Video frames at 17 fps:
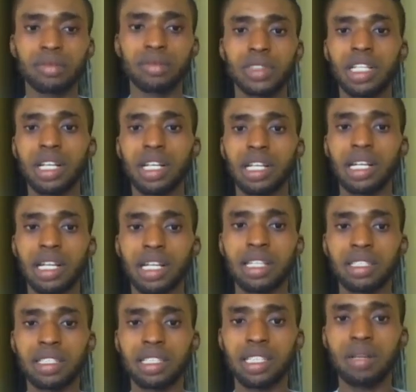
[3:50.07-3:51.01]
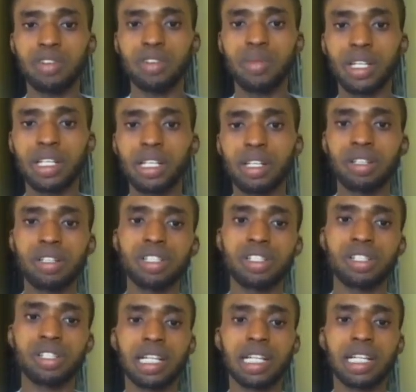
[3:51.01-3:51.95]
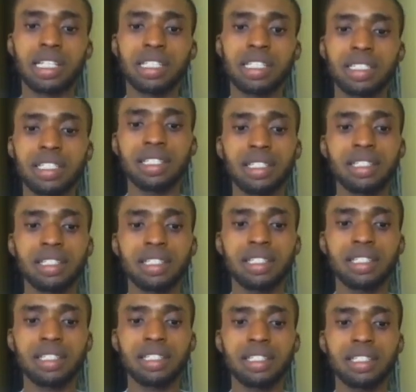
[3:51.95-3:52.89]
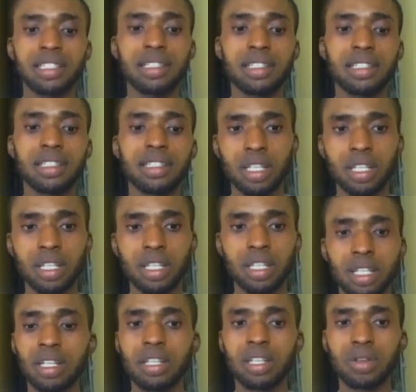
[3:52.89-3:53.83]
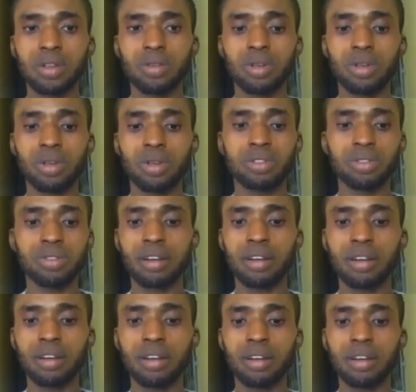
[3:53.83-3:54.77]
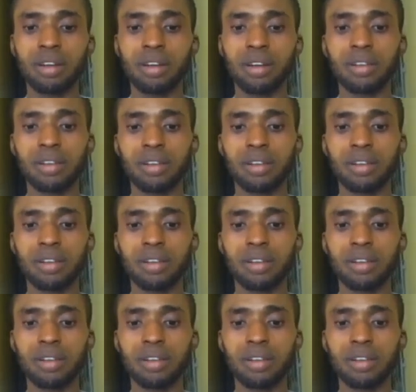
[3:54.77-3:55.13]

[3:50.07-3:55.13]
Okay, I can say, let me make the condition. I can say if user equals to val.